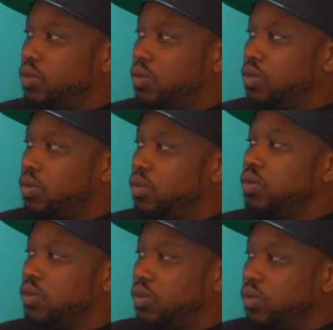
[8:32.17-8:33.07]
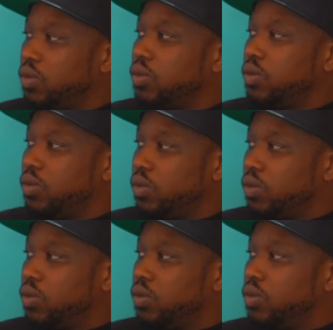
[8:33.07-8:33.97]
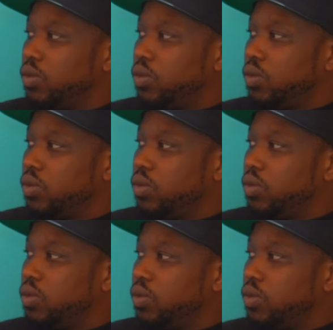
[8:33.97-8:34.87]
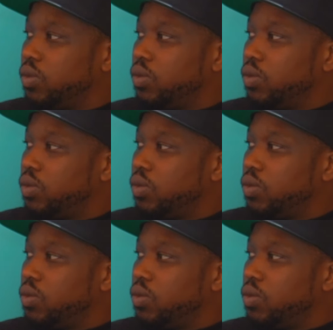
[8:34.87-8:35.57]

No words are spoken by the person on screen.